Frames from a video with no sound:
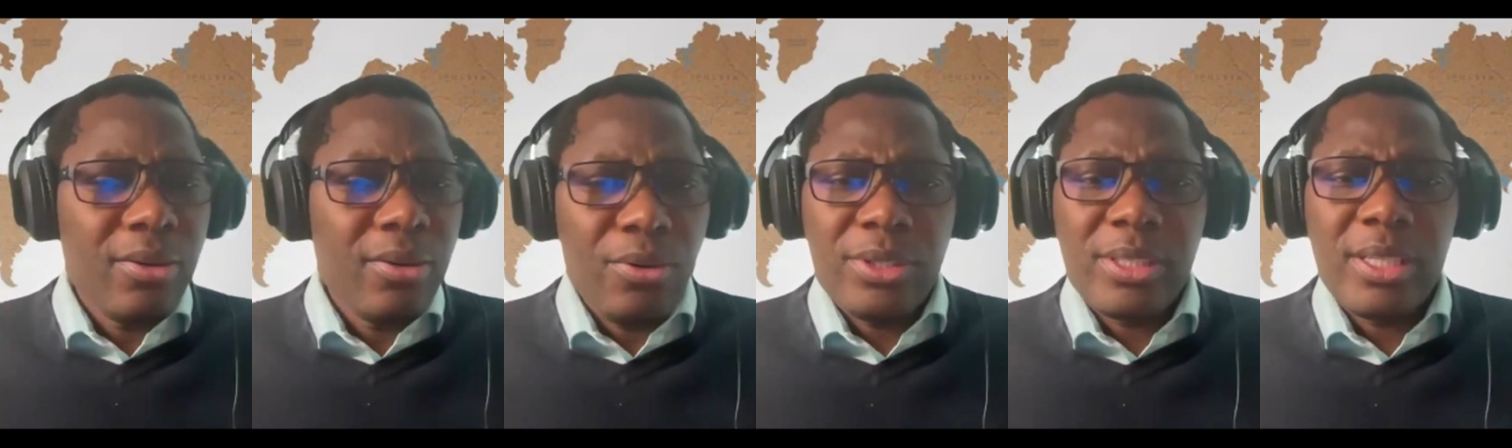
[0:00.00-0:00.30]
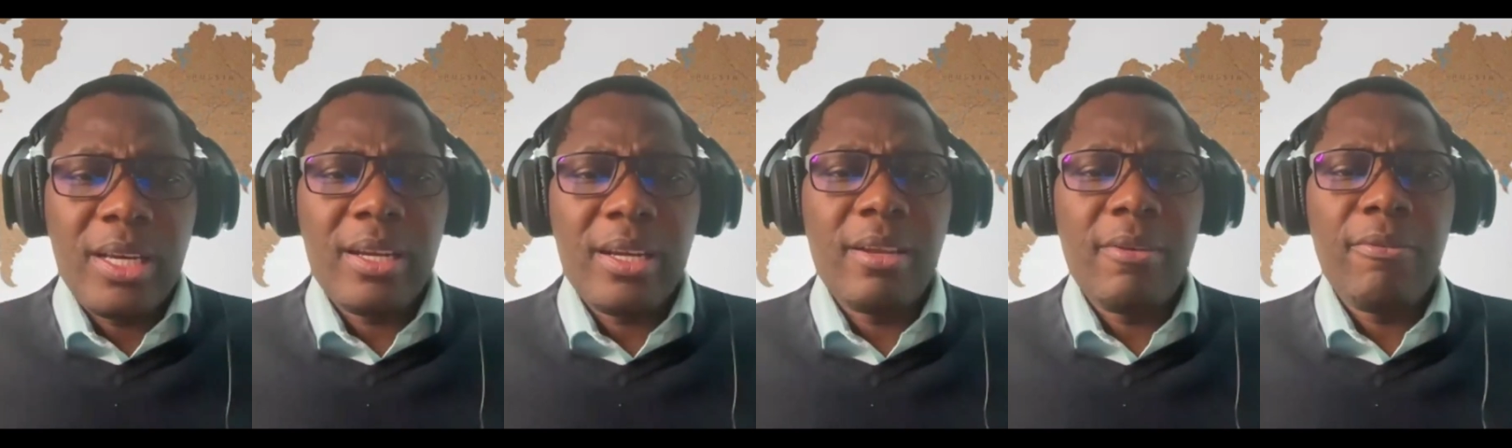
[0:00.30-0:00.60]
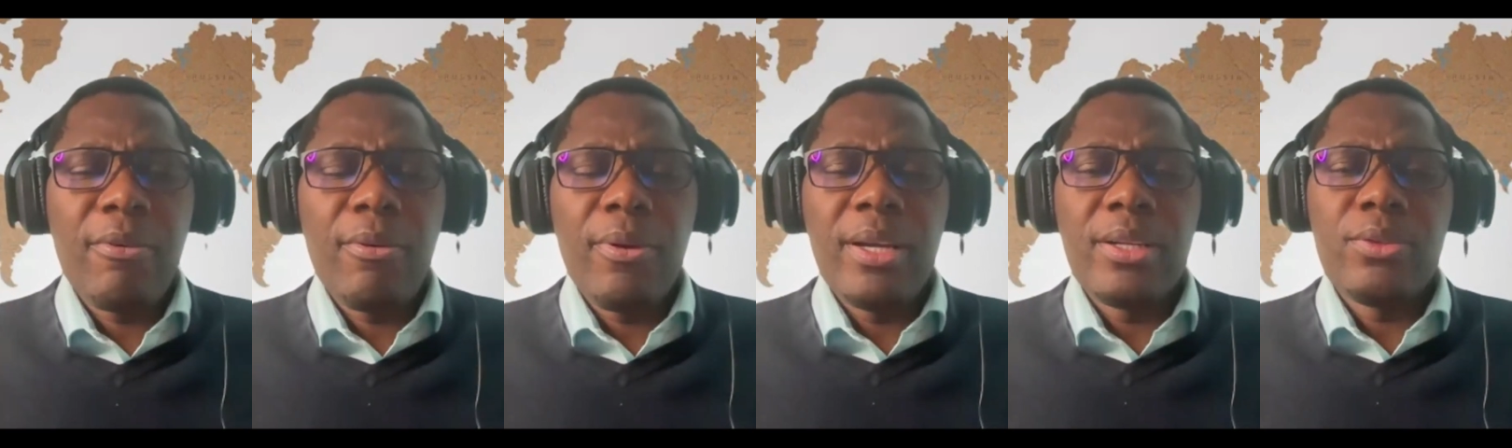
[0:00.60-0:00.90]
grocery,
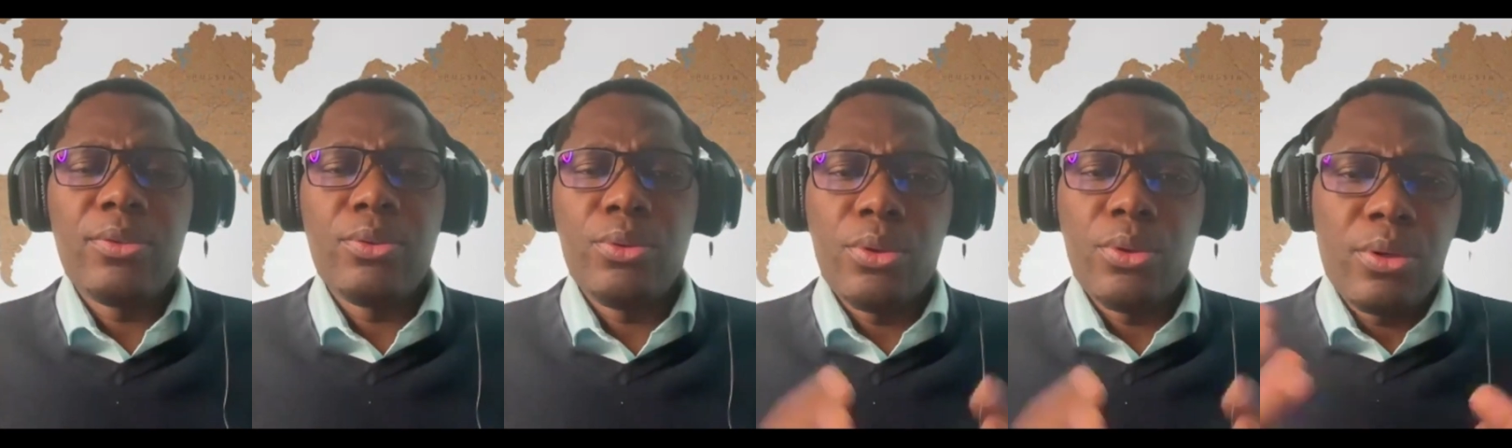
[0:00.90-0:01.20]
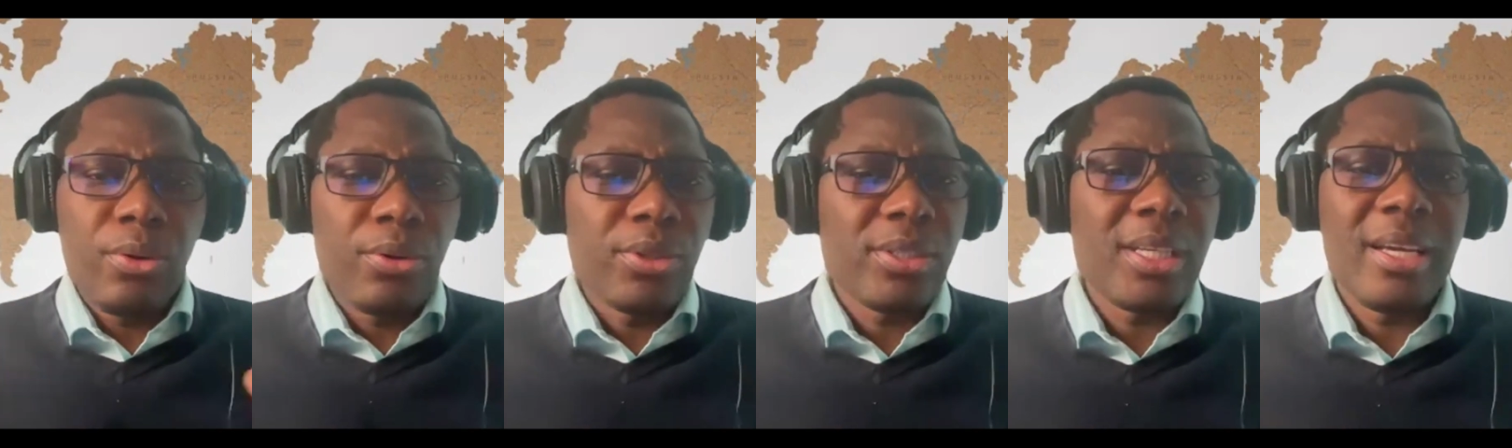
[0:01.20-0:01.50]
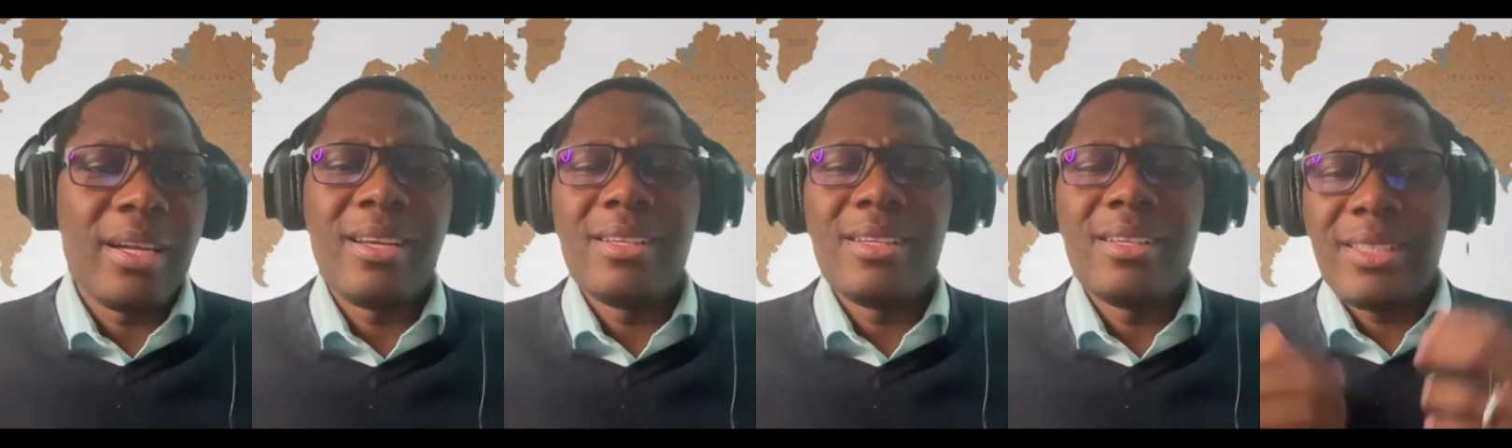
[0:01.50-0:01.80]
if you want to do
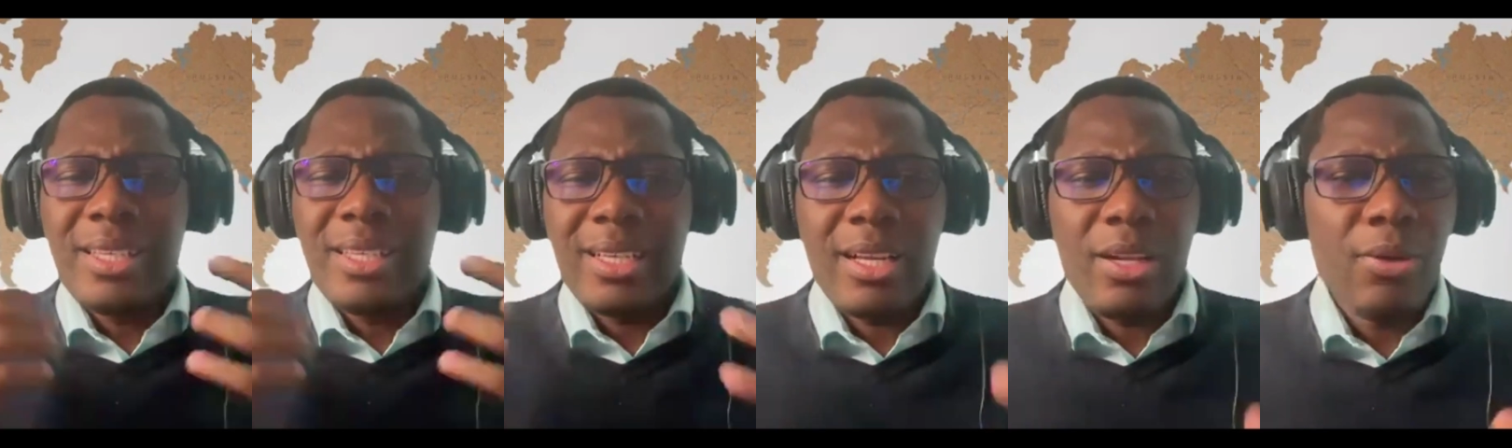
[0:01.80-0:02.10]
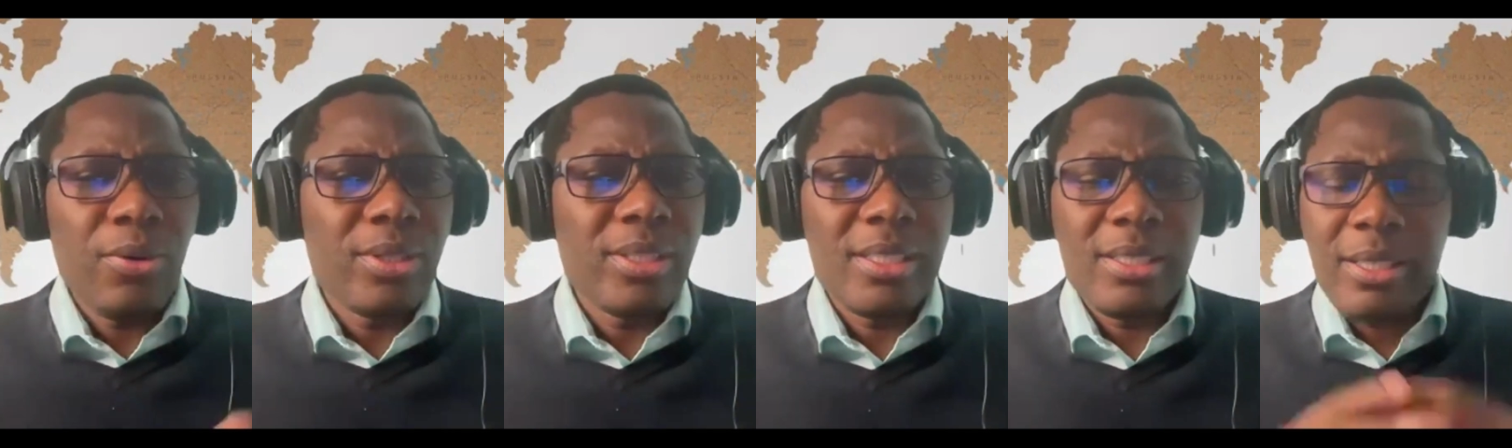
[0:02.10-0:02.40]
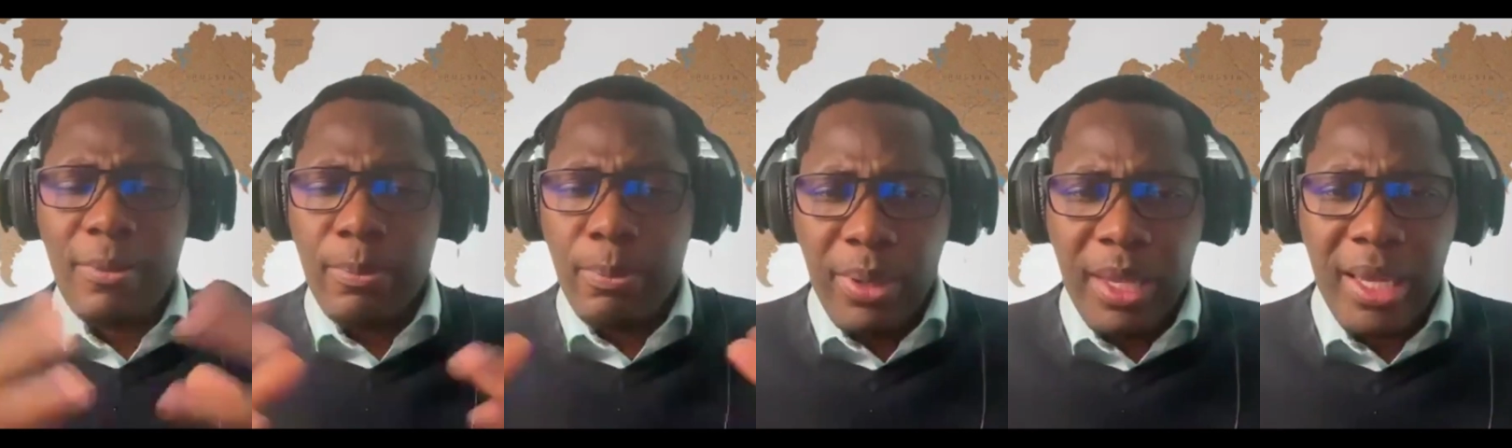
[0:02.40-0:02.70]
groceries and clothes,
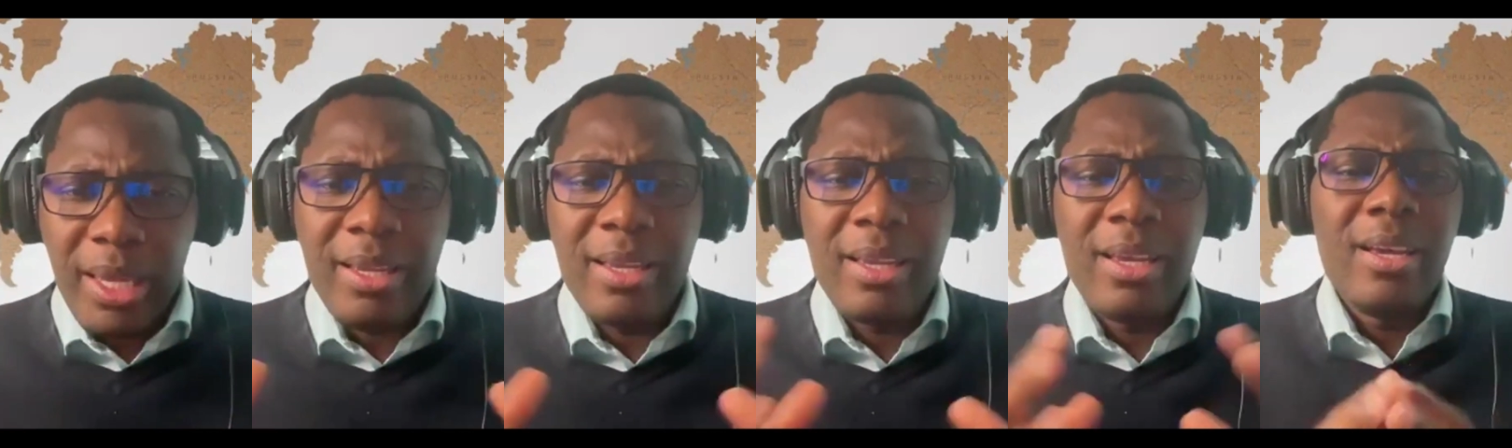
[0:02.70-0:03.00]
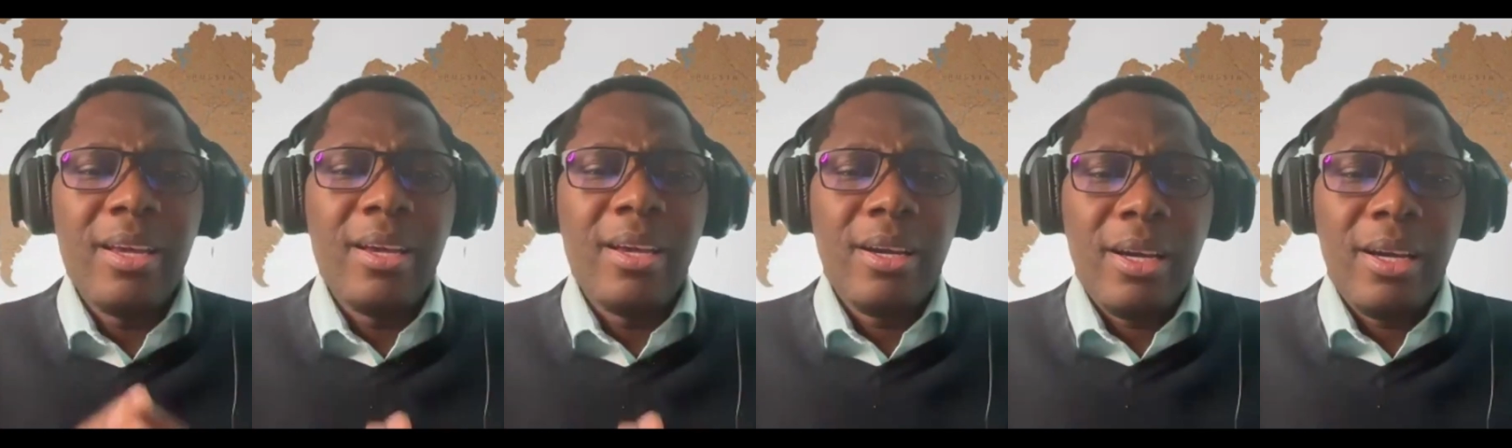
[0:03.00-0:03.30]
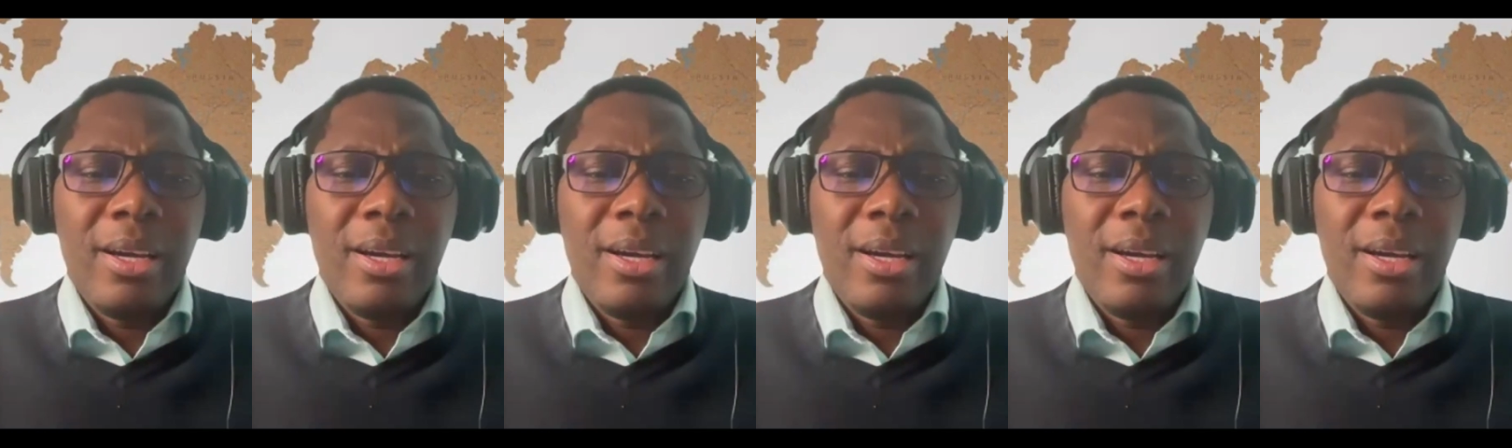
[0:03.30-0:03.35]
it's a big